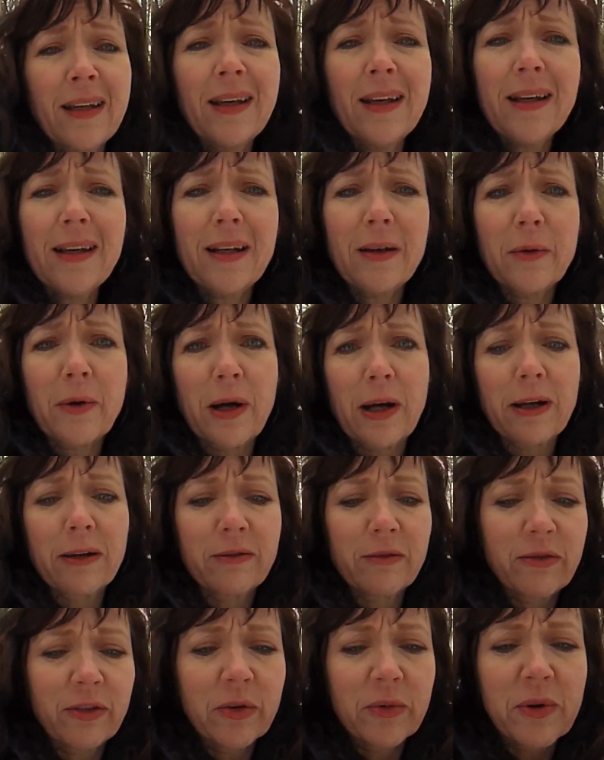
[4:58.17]
Anyway,
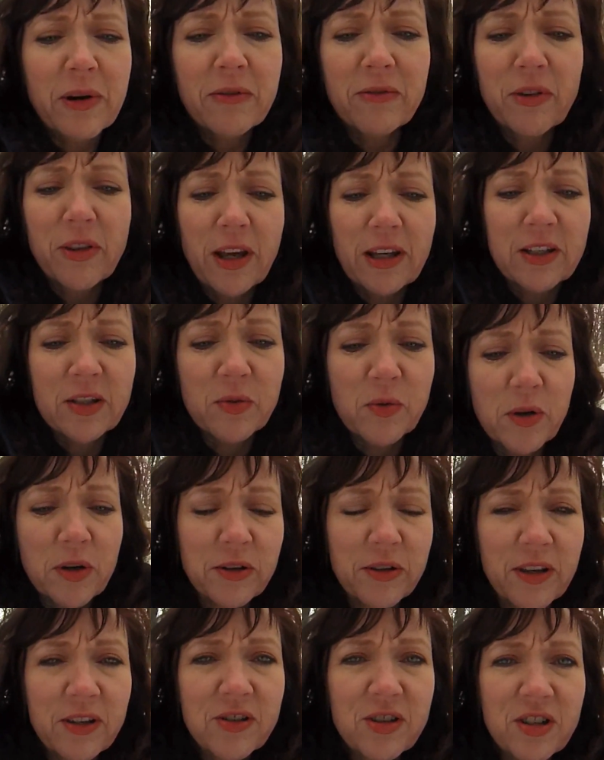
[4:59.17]
for whatever that's
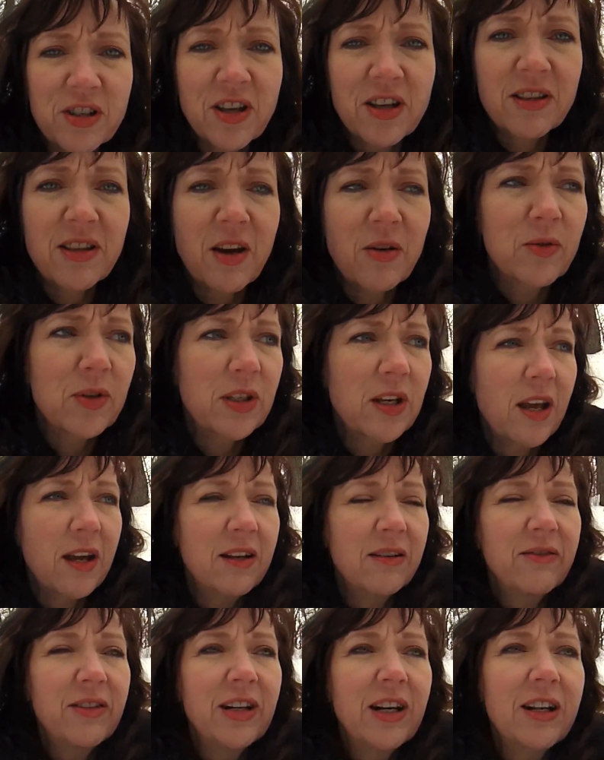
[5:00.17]
worth, I just thought that was
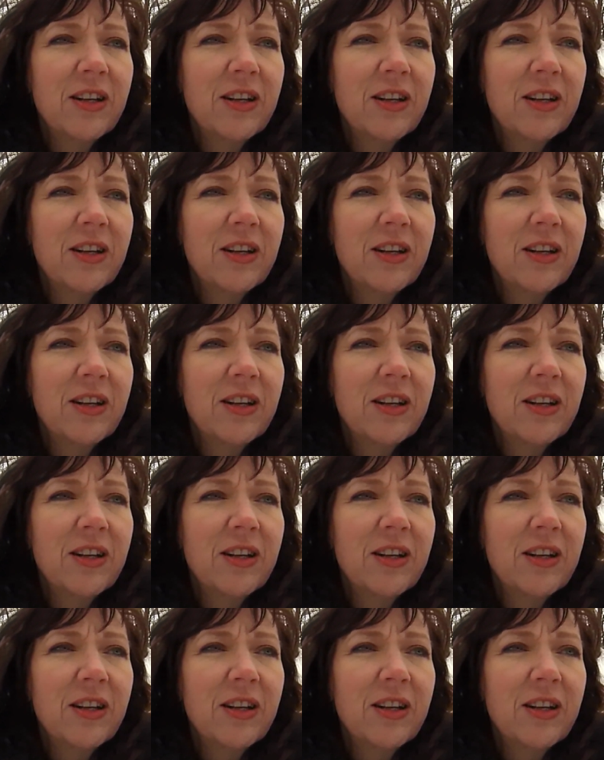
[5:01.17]
kind of an